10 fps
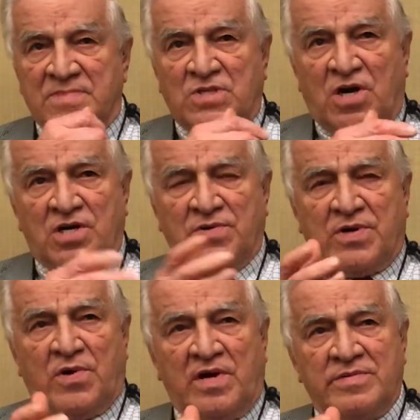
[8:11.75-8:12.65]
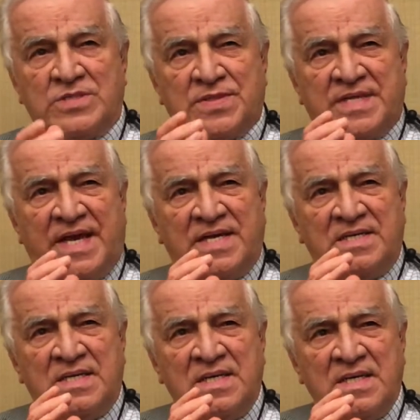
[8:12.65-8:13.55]
dog requirements, but they had
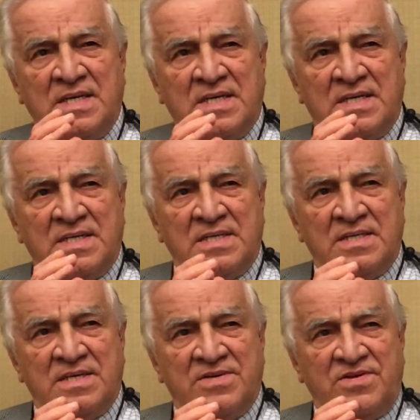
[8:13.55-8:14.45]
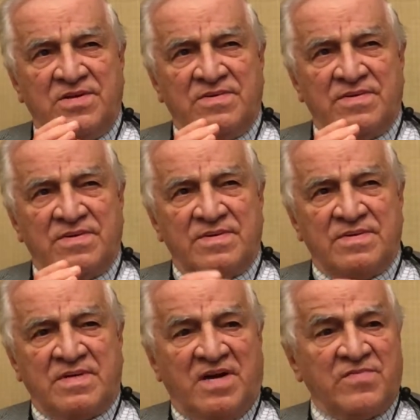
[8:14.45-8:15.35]
the
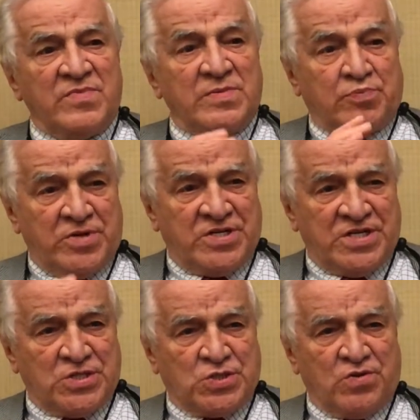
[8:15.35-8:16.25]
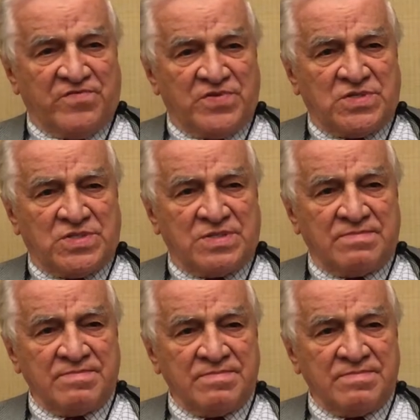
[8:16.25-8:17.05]
government printing service